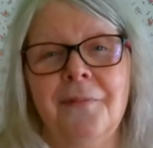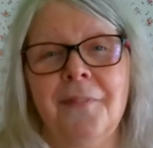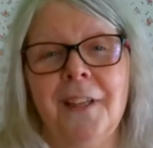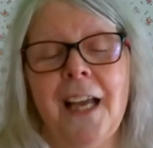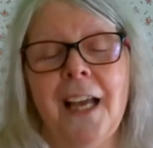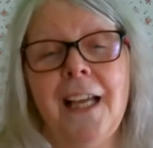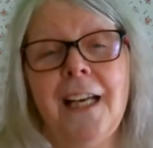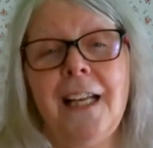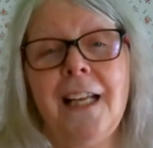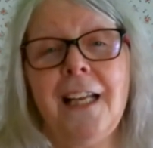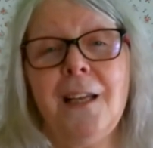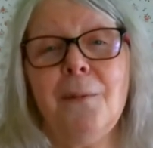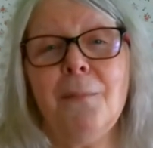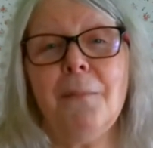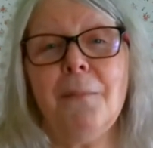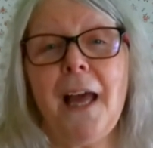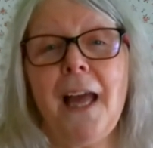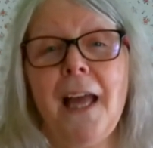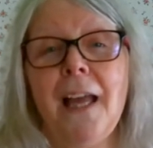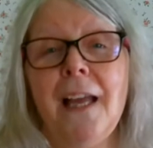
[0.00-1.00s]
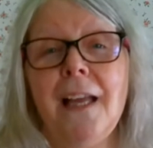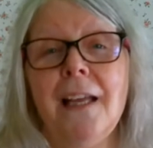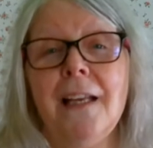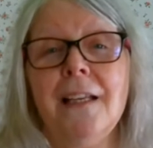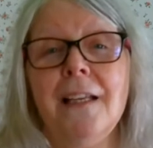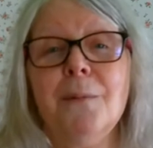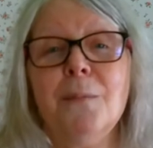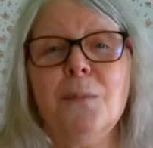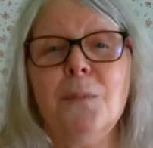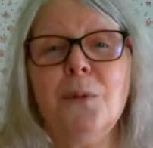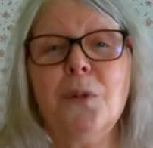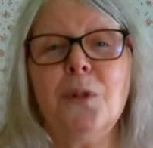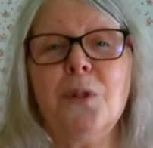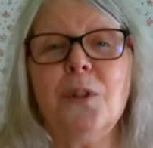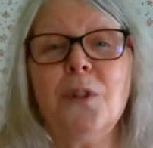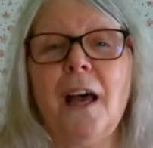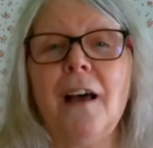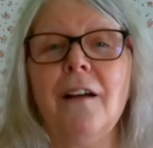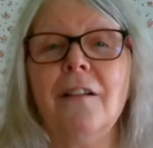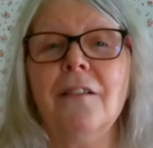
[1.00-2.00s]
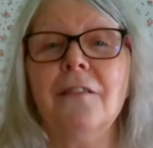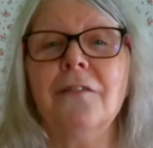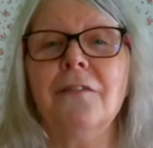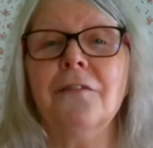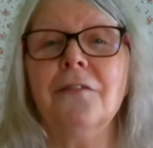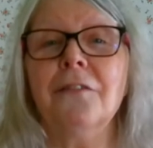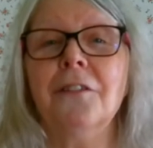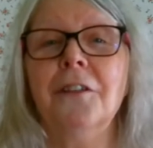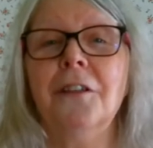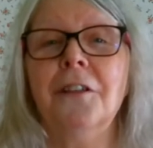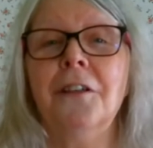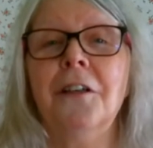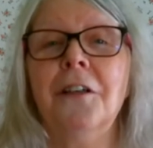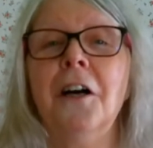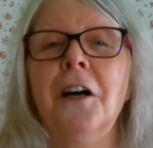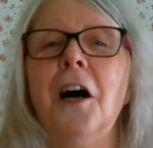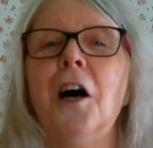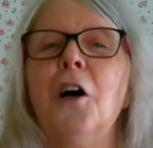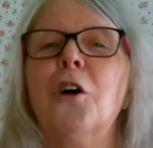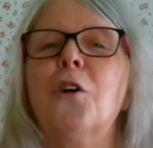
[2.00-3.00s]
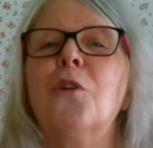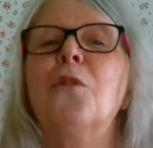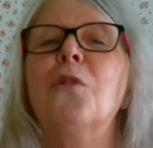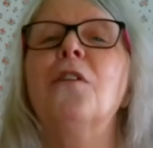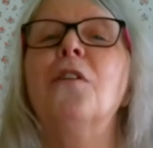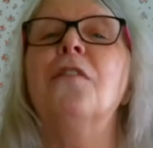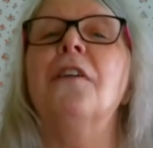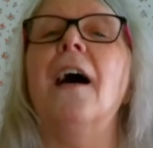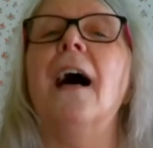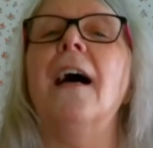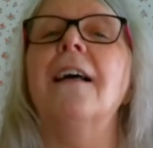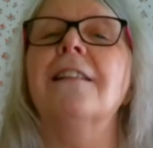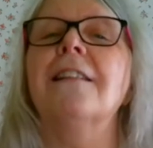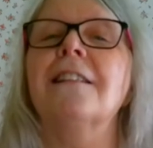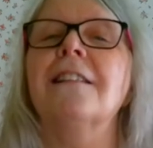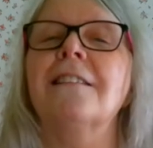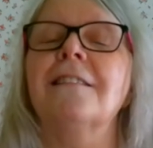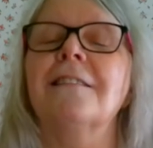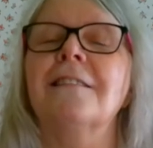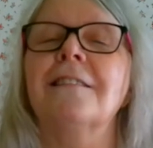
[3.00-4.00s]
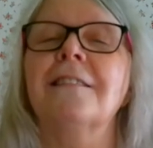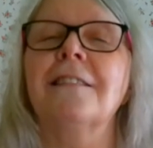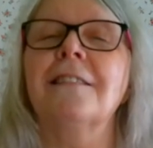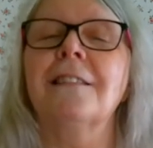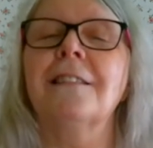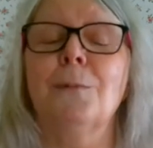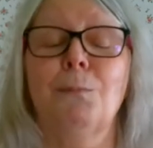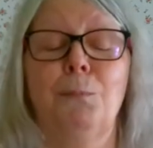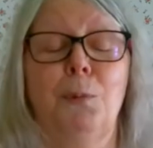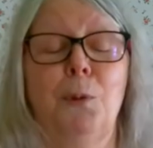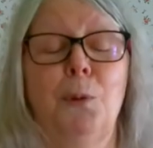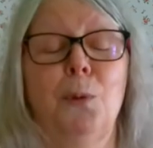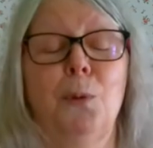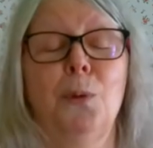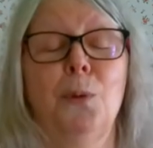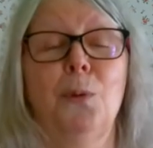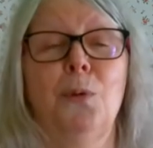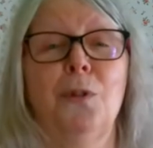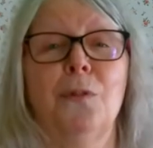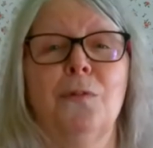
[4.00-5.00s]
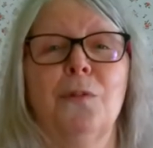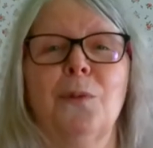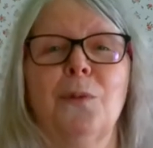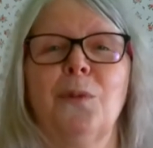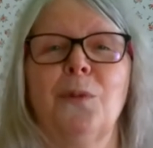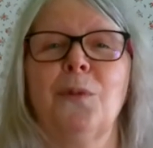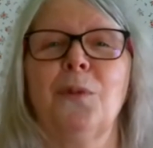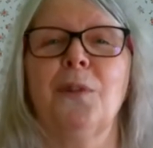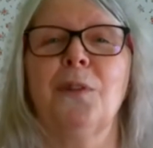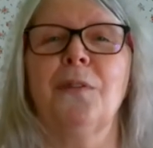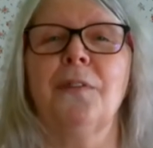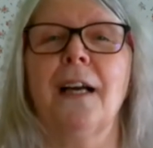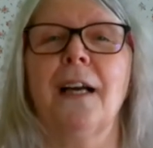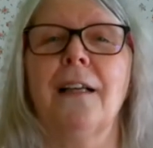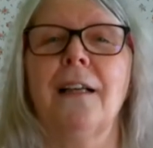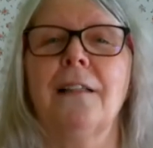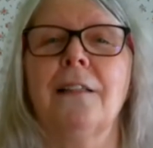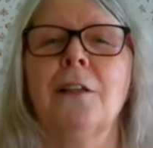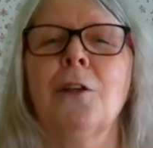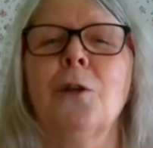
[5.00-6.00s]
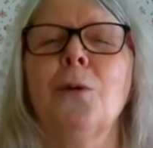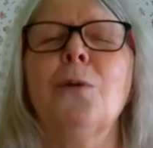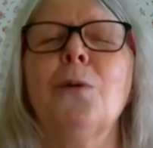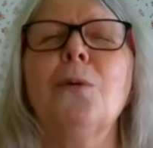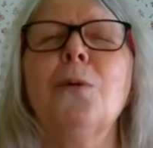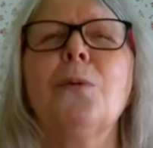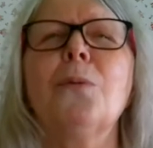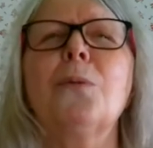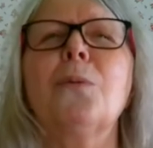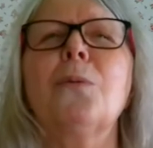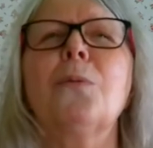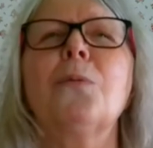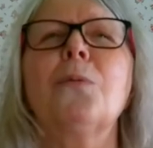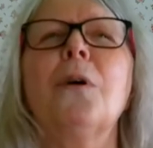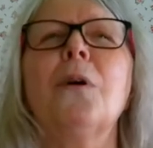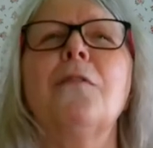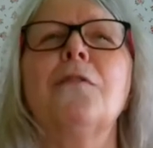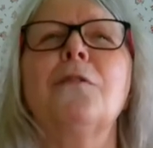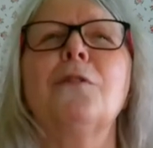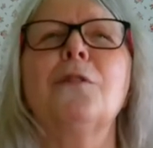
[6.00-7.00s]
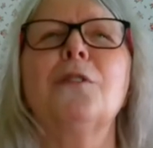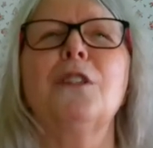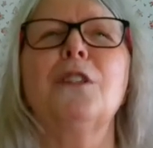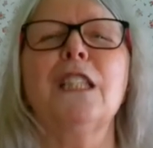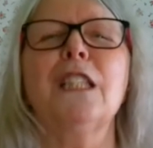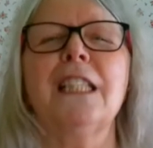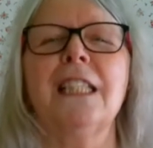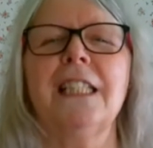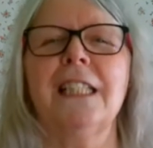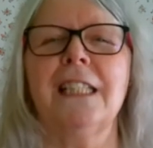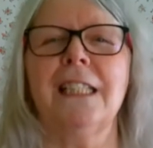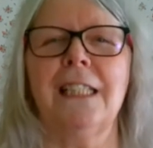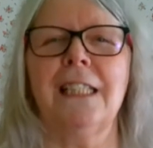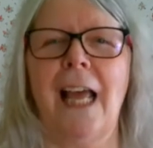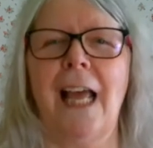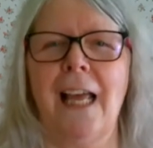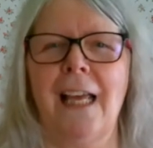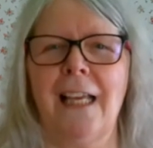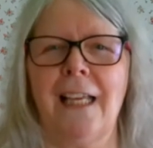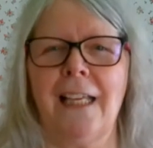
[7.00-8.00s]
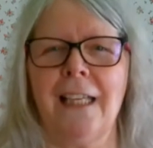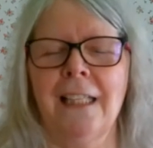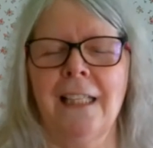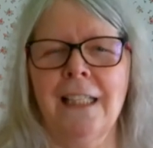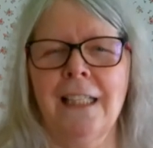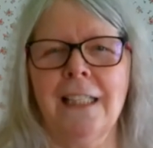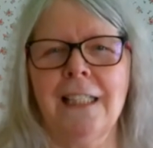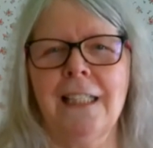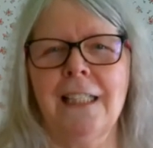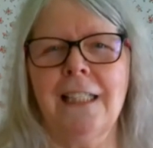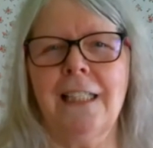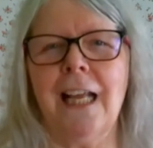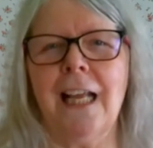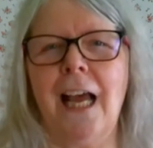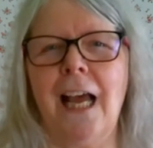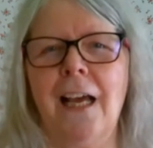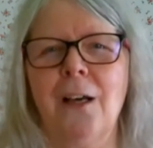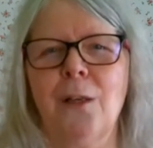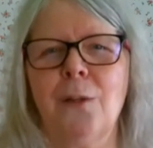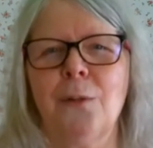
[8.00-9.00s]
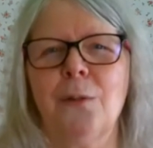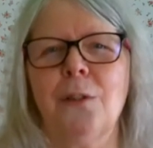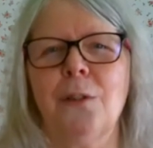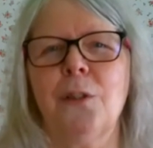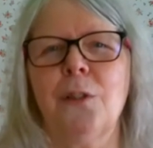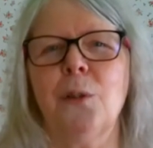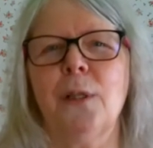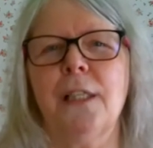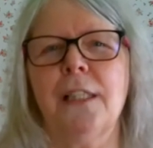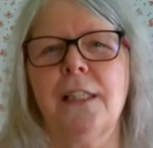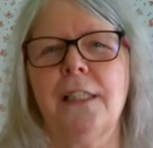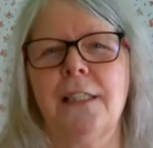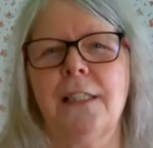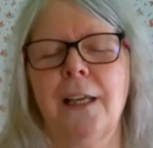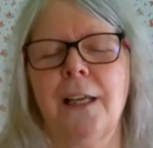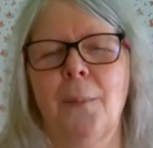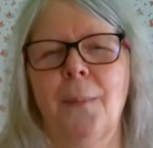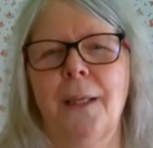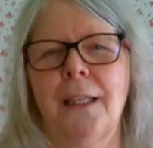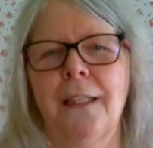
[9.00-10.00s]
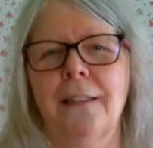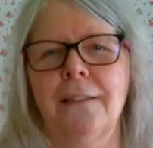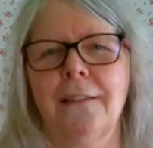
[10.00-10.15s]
And he made himself a cravat, beautiful cravat, all ruffled at his neck and down to his tummy.